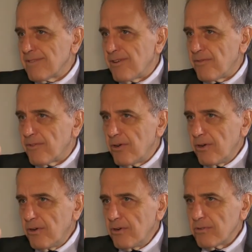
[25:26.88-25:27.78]
of
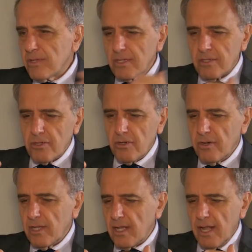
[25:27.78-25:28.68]
course,
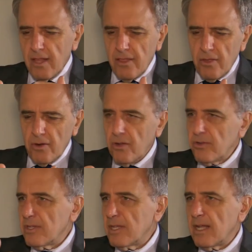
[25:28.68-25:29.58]
historical,
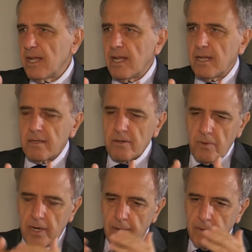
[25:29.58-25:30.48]
theological,
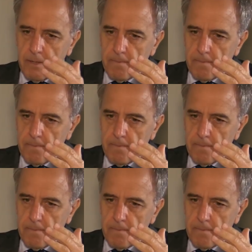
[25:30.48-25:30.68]
whatever.